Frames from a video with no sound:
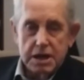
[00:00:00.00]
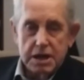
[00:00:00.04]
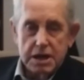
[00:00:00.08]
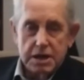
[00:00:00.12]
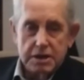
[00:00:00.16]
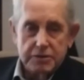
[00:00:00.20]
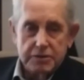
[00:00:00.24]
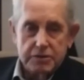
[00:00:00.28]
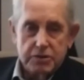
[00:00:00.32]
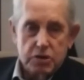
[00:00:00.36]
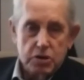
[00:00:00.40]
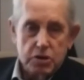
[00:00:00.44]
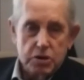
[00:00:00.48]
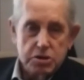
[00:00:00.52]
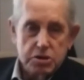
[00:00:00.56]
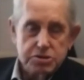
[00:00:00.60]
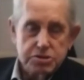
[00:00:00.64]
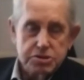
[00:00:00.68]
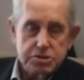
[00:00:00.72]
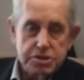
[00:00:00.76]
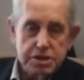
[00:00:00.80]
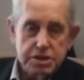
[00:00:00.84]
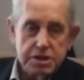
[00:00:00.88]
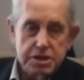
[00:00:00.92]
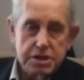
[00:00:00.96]
And of
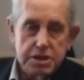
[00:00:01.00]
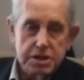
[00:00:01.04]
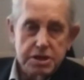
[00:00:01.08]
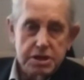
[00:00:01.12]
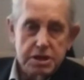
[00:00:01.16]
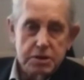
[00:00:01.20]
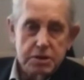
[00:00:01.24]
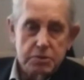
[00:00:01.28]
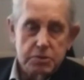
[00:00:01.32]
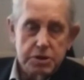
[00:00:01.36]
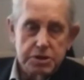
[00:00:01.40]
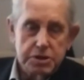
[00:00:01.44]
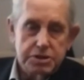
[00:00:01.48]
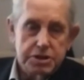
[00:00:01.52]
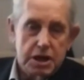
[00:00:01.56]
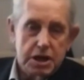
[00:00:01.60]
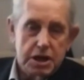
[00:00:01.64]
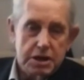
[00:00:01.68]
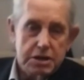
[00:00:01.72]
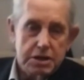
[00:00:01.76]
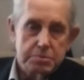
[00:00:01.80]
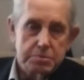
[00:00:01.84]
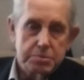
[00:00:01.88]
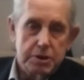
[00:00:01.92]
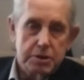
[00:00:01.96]
course, we
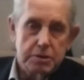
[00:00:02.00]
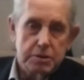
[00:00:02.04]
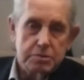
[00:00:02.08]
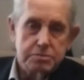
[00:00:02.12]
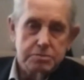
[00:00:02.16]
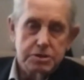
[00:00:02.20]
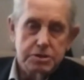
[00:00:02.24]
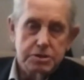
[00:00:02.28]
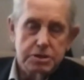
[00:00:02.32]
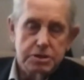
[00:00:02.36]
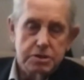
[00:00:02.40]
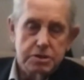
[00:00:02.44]
talk about